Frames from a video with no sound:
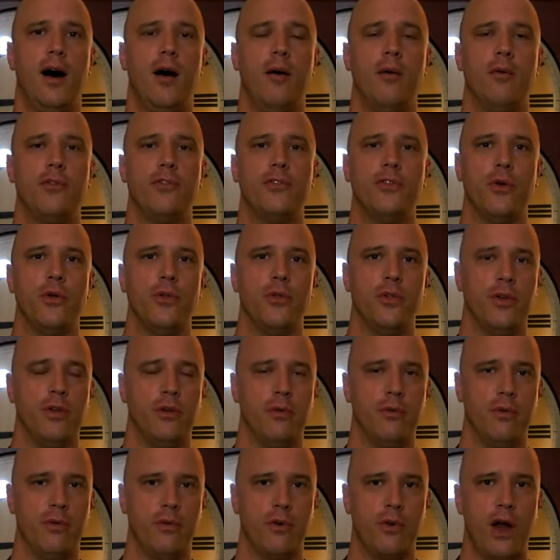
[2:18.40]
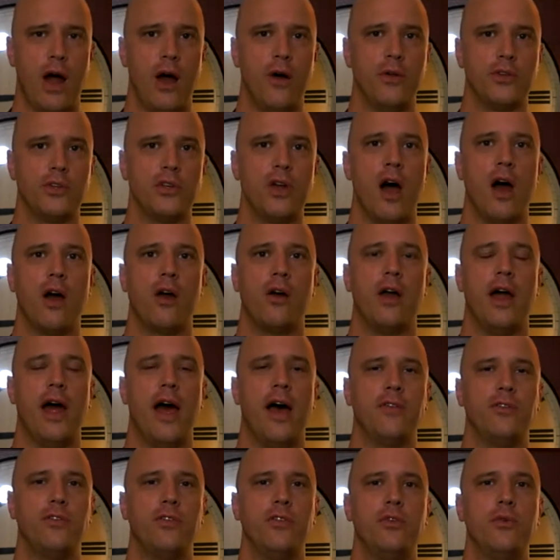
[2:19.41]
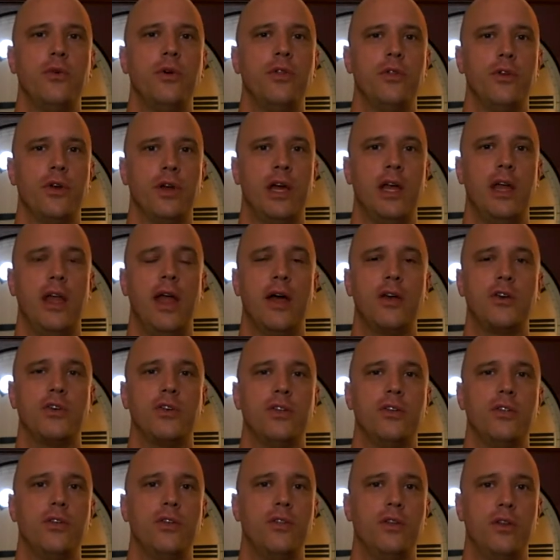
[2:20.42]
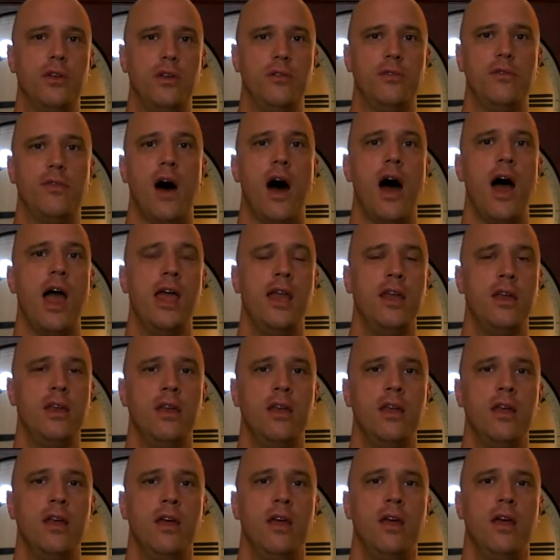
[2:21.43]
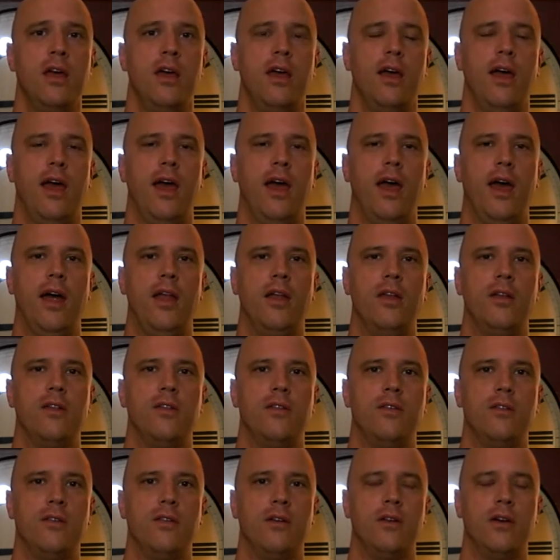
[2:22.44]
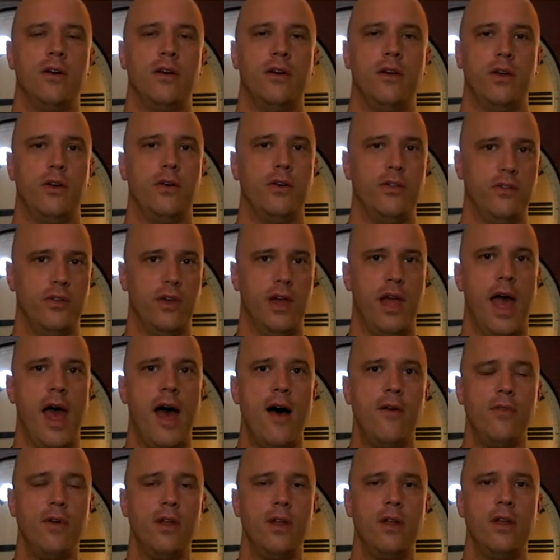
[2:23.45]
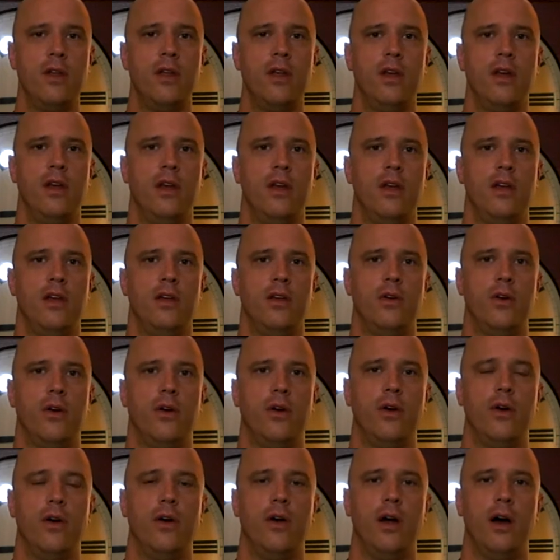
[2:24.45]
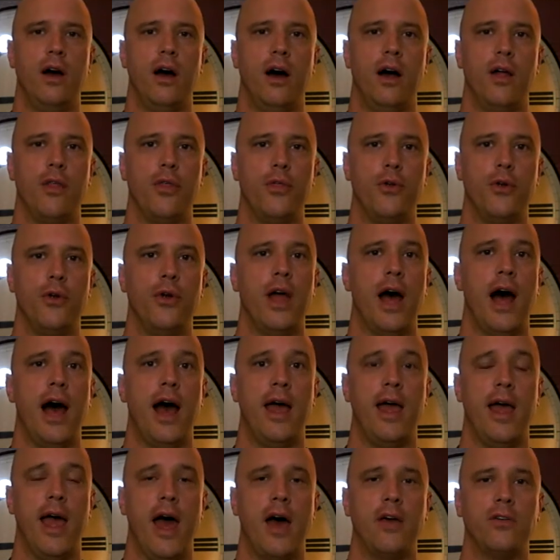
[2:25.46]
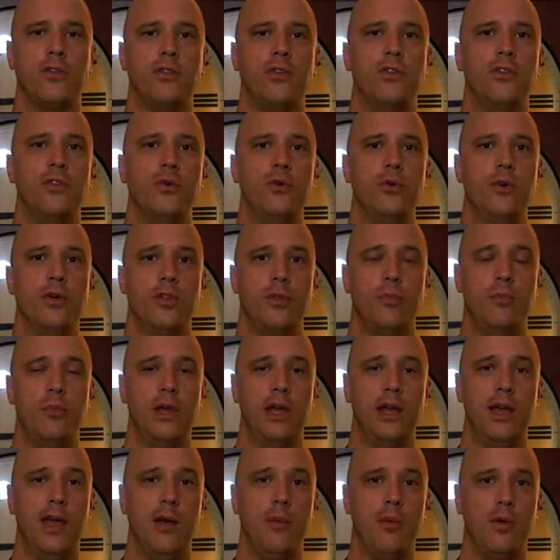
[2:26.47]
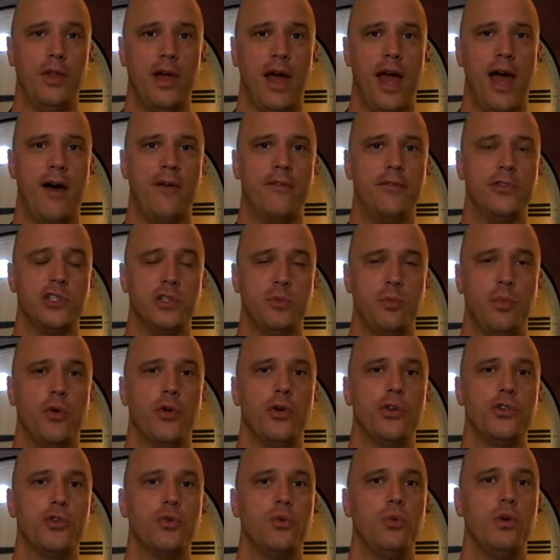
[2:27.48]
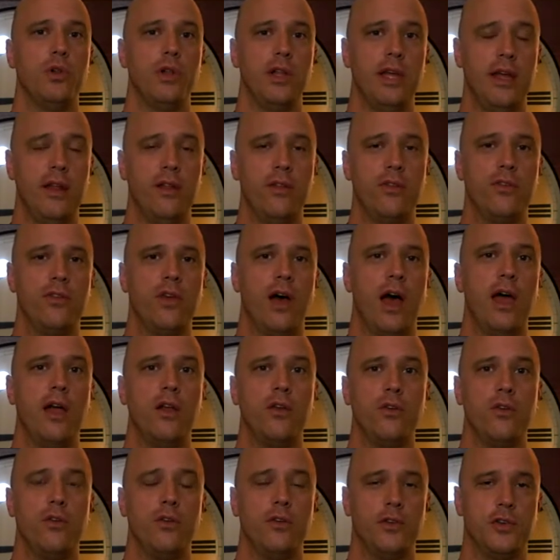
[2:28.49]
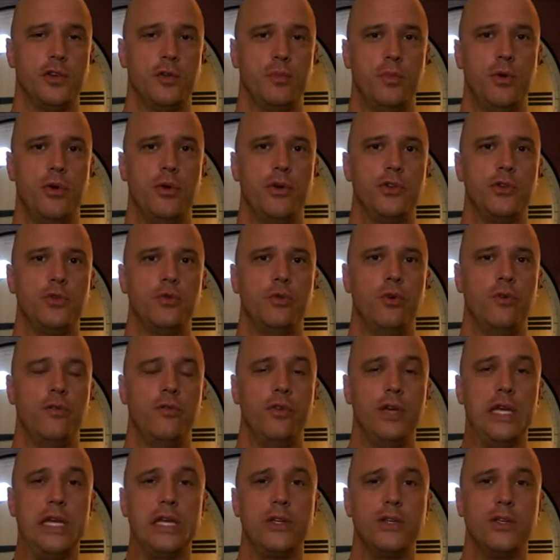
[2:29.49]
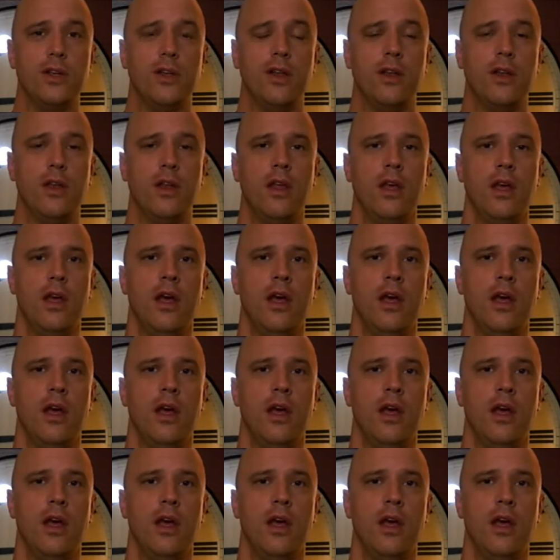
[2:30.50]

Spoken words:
So the crown chakra has to do with your connection to the divine, or you could say heaven. Your third eye has to do with being able to have spiritual insight or your spiritual vision,